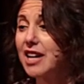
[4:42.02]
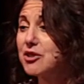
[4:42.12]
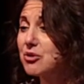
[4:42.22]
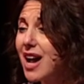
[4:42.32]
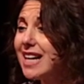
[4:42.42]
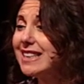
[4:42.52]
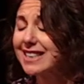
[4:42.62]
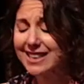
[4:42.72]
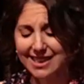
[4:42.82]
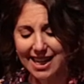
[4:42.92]
I tried
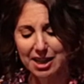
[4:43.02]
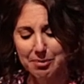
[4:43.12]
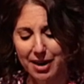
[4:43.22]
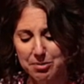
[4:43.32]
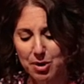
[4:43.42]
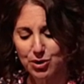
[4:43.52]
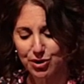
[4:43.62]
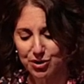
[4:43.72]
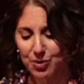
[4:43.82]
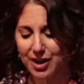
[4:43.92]
to contain my
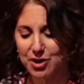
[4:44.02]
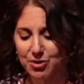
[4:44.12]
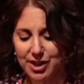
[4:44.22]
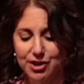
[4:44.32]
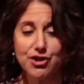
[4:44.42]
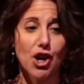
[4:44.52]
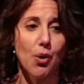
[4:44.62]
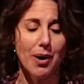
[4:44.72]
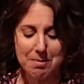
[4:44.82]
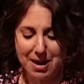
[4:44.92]
emotions when I greeted
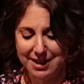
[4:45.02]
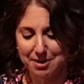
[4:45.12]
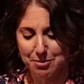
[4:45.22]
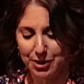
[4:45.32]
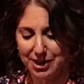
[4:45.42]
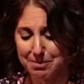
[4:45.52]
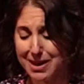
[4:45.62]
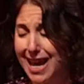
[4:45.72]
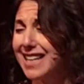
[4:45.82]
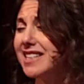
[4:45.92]
Joe on Monday morning,
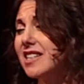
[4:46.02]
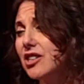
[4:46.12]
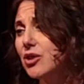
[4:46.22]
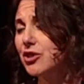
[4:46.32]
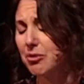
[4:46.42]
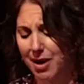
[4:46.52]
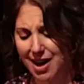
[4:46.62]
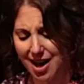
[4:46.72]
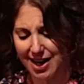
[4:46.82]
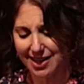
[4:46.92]
but had tears in
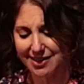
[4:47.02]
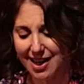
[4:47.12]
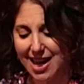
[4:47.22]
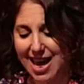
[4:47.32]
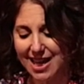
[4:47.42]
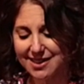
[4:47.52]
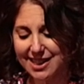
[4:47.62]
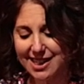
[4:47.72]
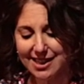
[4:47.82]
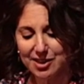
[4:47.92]
my eyes as
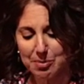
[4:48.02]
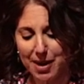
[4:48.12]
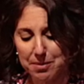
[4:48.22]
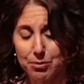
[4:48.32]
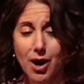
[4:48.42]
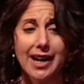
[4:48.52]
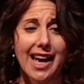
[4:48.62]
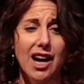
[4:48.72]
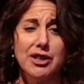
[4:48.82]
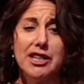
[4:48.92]
he and his men brought
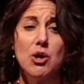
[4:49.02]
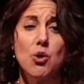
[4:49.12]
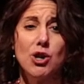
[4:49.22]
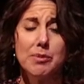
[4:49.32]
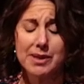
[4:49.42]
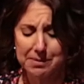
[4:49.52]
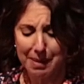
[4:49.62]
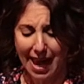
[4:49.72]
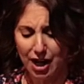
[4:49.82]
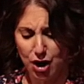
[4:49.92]
out an enormous
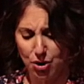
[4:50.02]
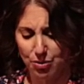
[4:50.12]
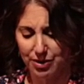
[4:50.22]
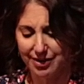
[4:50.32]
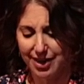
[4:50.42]
backhoe.